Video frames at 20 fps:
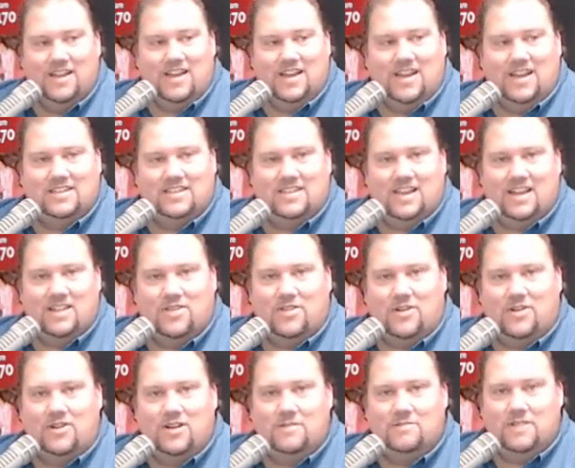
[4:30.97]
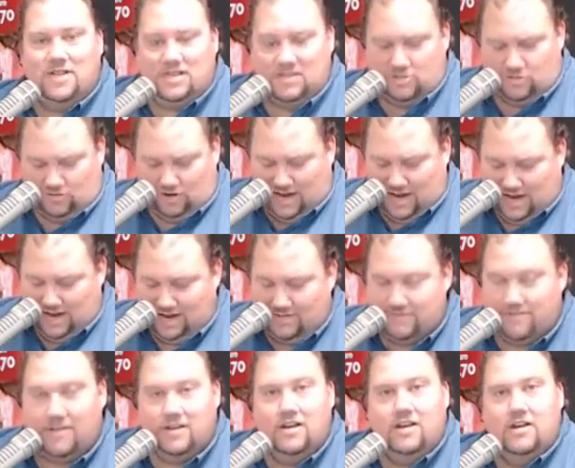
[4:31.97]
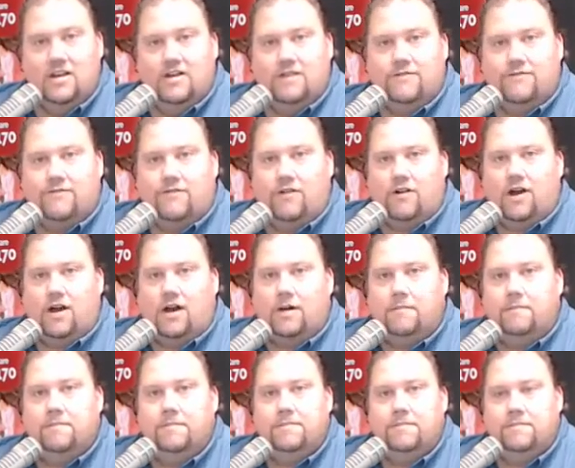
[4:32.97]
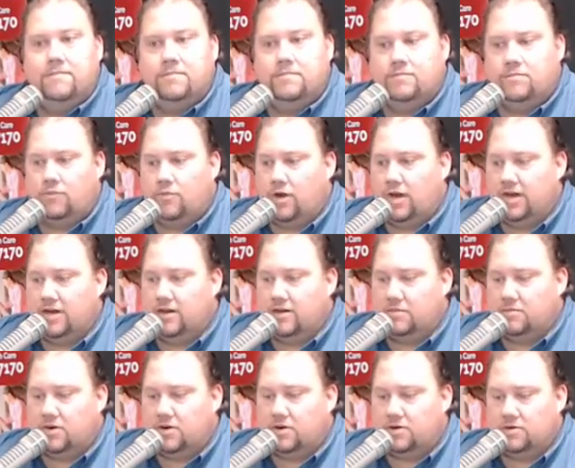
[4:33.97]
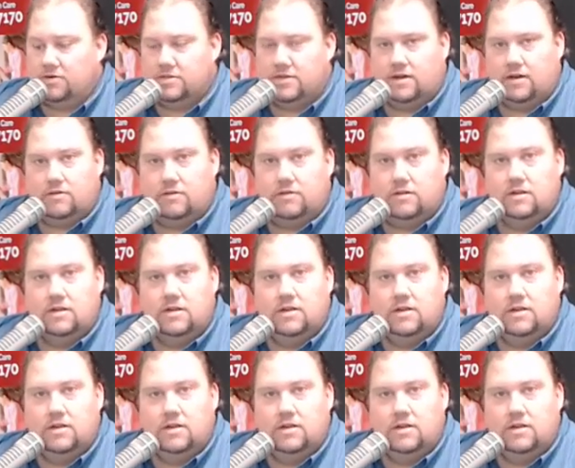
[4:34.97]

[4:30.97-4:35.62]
It's a 30-minute drive from right here in Boca Raton.